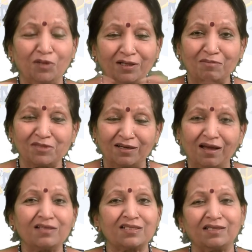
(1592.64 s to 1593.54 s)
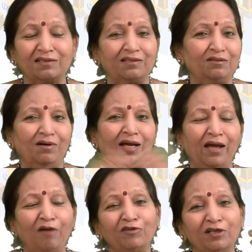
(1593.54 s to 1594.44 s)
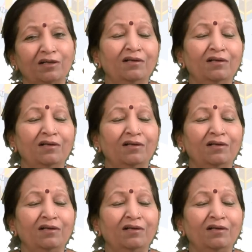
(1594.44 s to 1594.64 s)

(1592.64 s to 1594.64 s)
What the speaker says: comes and asks that, I have a